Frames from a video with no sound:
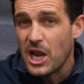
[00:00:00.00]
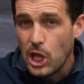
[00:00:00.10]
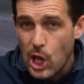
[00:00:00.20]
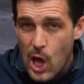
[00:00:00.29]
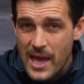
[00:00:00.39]

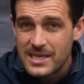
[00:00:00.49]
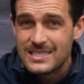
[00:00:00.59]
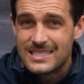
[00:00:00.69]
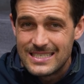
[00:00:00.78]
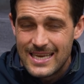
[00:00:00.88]
light
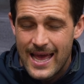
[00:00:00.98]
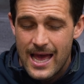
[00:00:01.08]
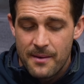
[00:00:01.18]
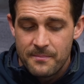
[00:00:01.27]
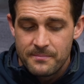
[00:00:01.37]

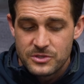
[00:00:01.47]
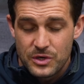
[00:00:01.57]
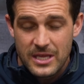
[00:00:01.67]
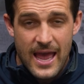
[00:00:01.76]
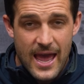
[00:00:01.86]

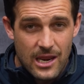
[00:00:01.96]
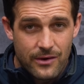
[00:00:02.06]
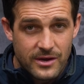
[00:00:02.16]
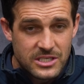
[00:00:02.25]
sort of category.